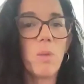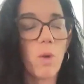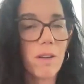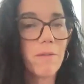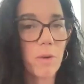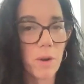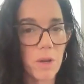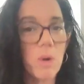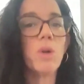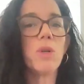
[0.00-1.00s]
the work for
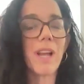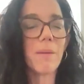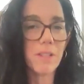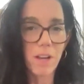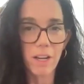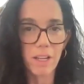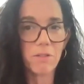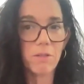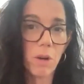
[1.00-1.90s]
you. Who should I be talking to?